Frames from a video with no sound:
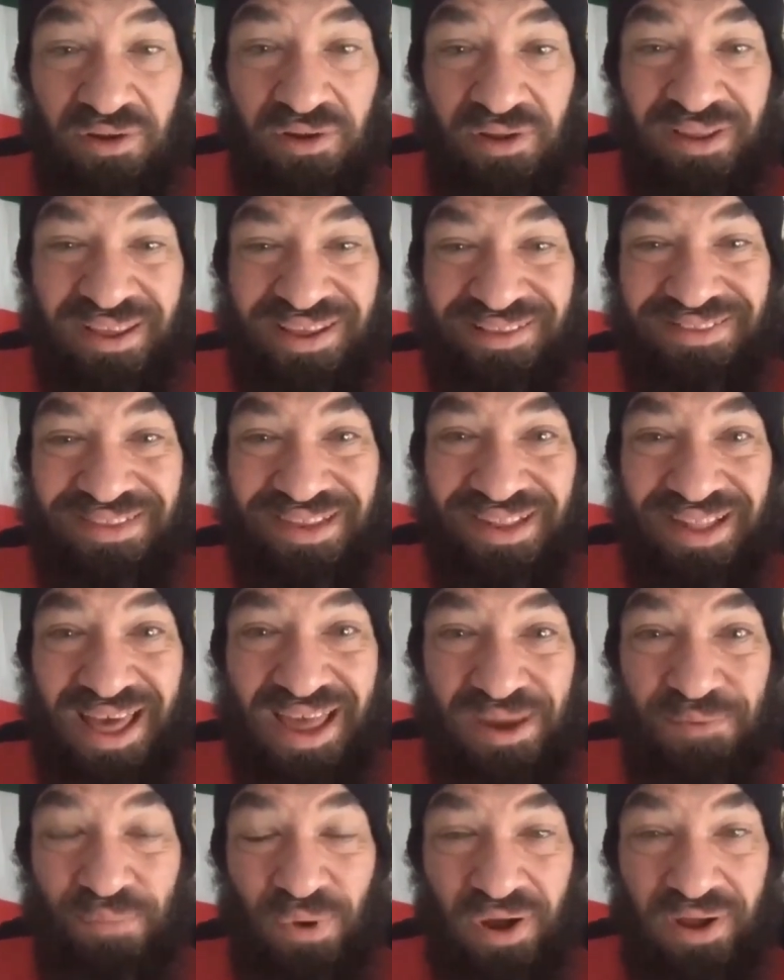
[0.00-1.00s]
Hit the like
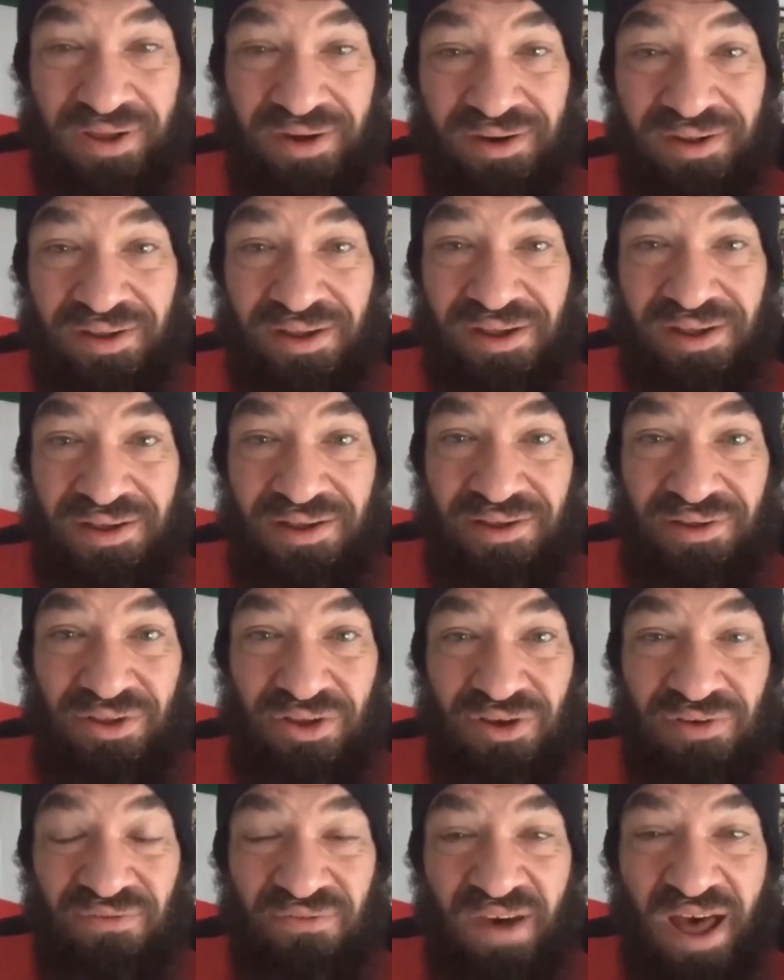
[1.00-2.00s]
button. You can
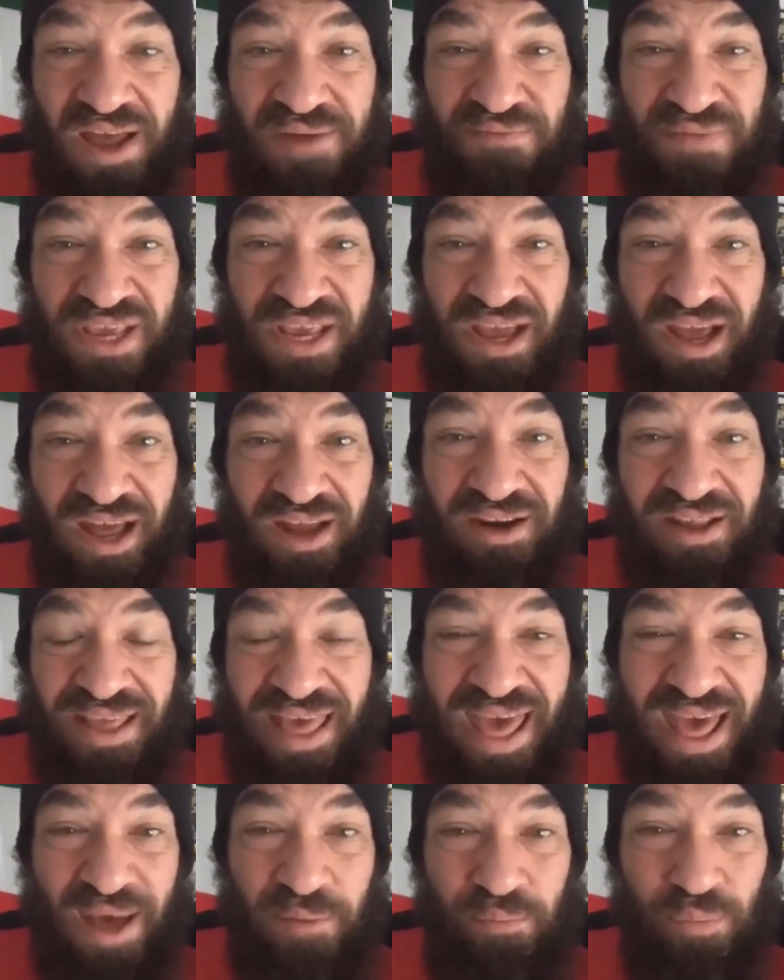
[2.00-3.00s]
find me on
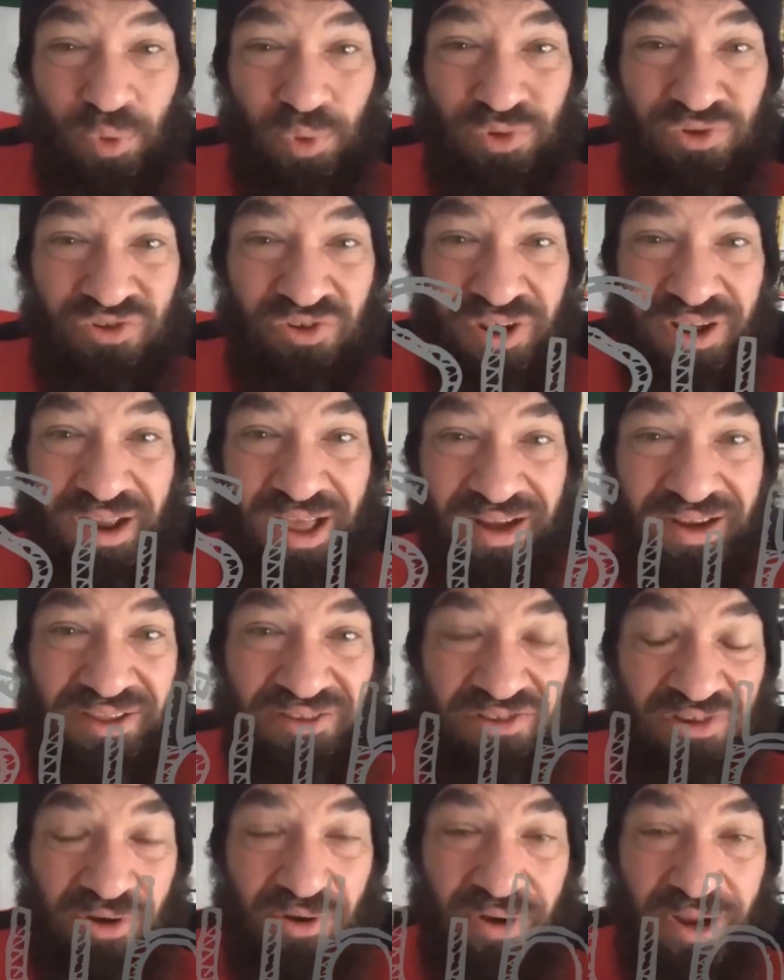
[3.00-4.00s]
at Bull Dread on
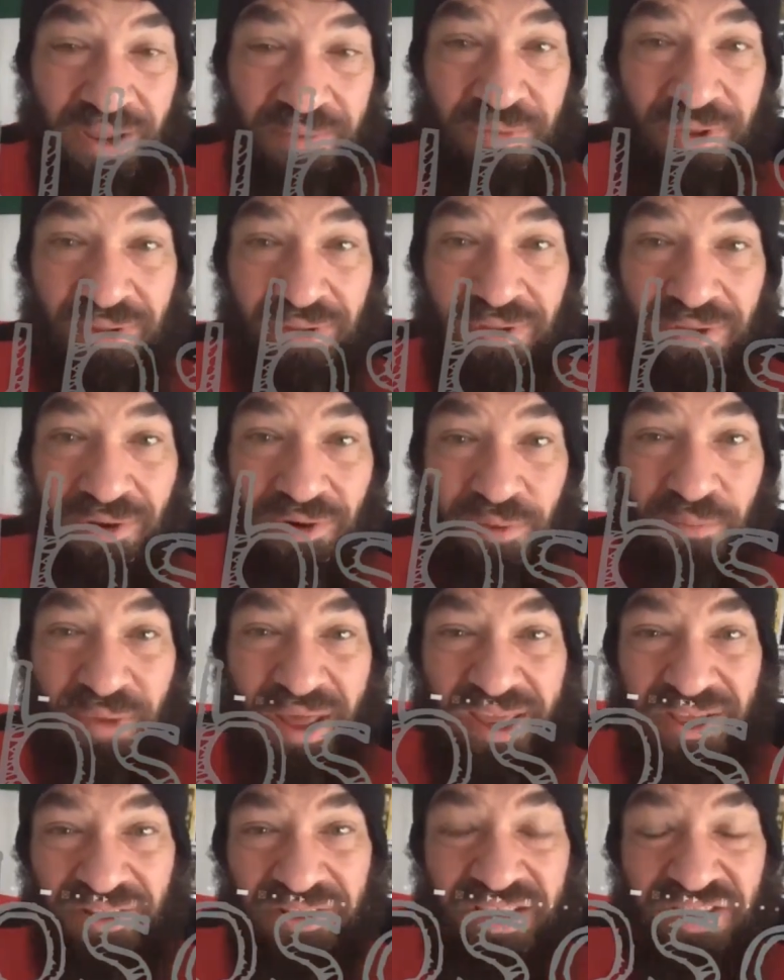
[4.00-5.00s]
Instagram or
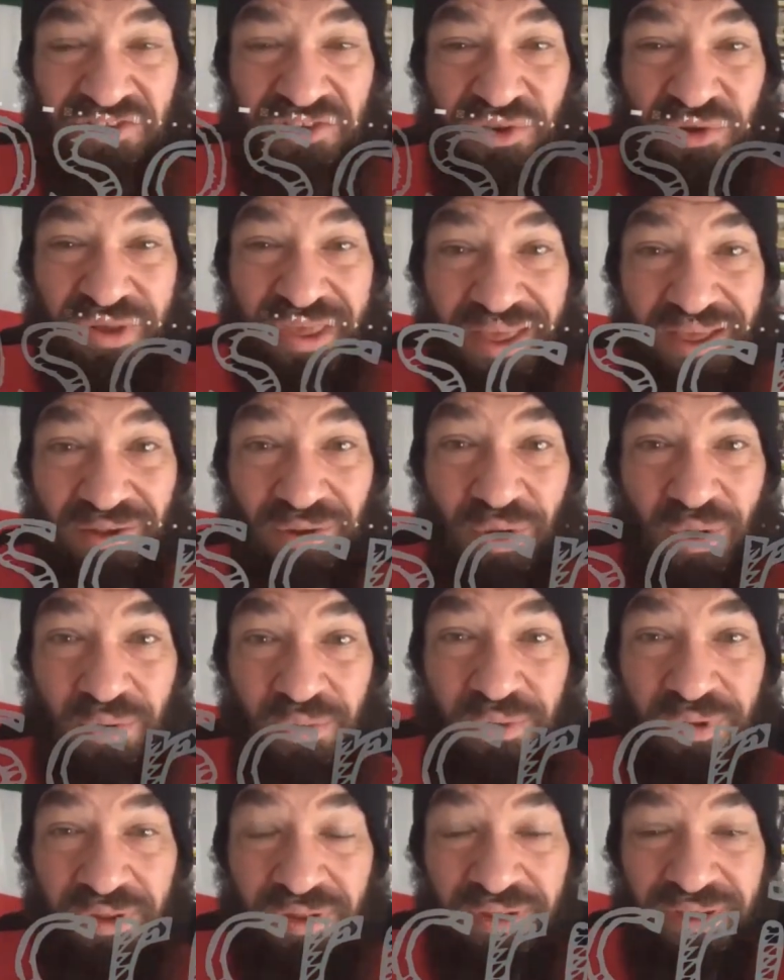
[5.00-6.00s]
Michelangelo Kalo,
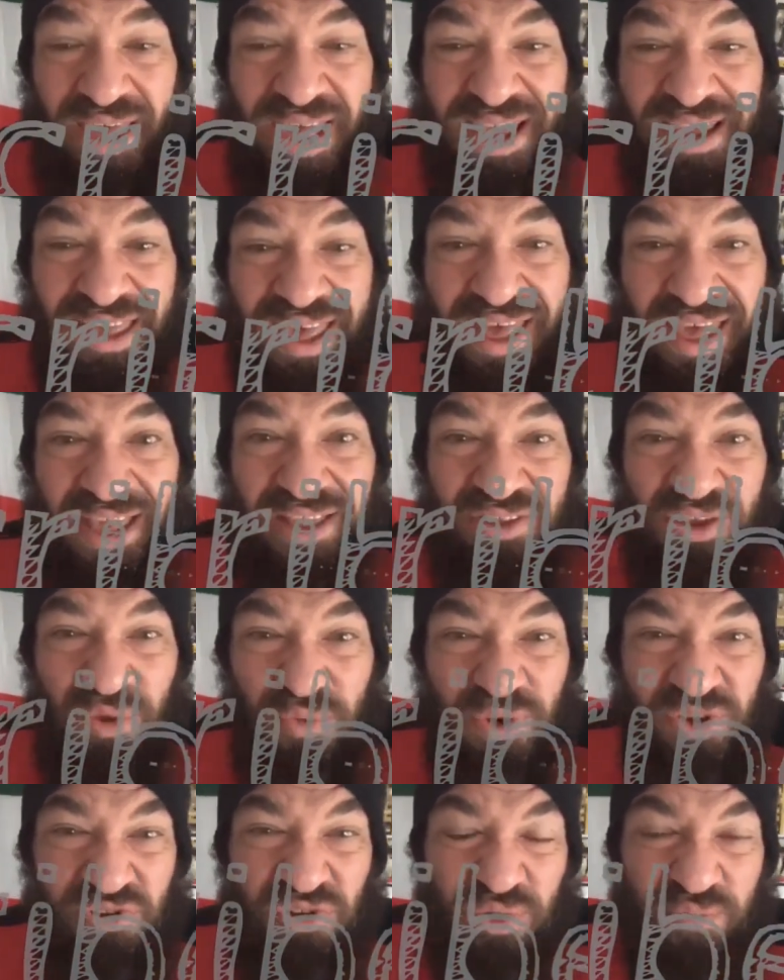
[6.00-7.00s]
aka the
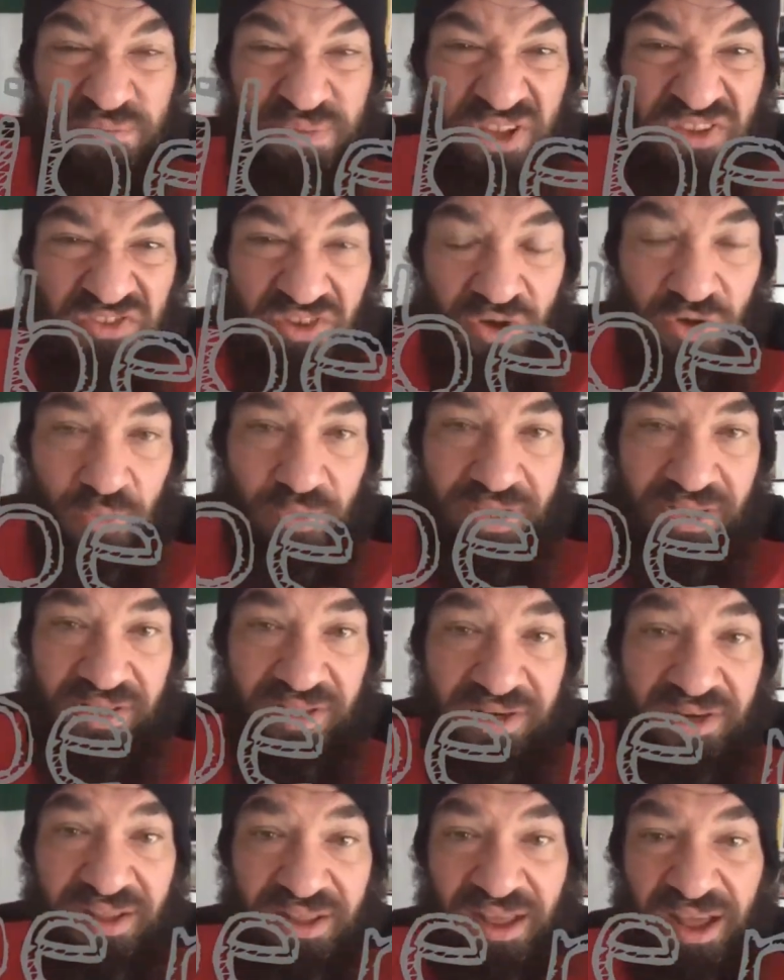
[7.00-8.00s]
original Beast of New England,
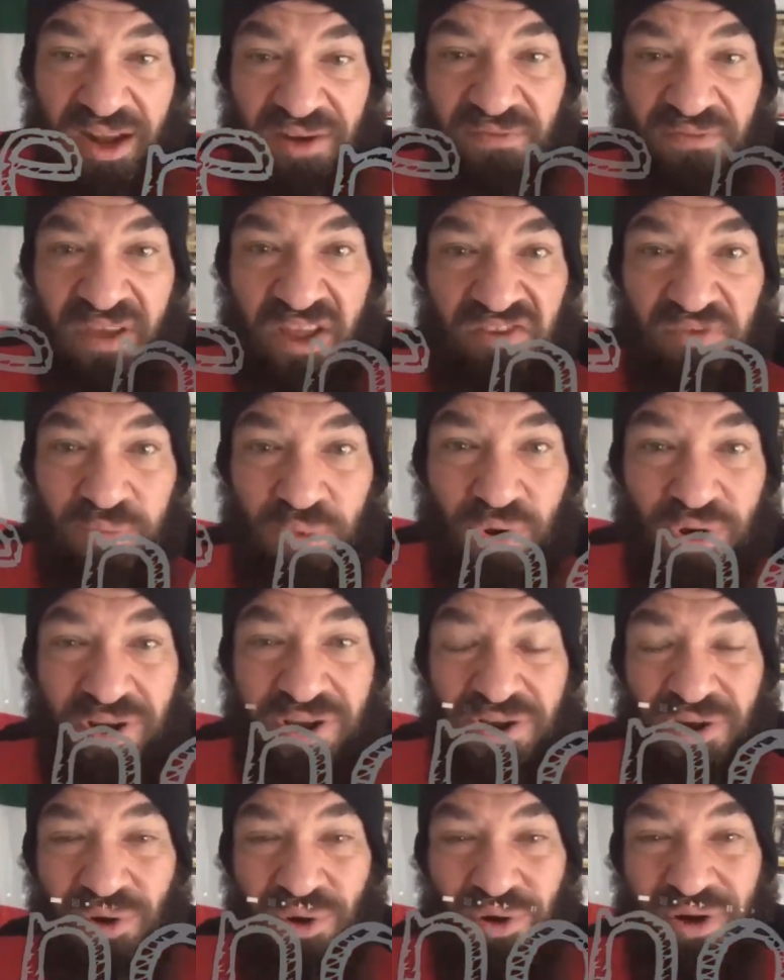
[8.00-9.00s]
on Facebook or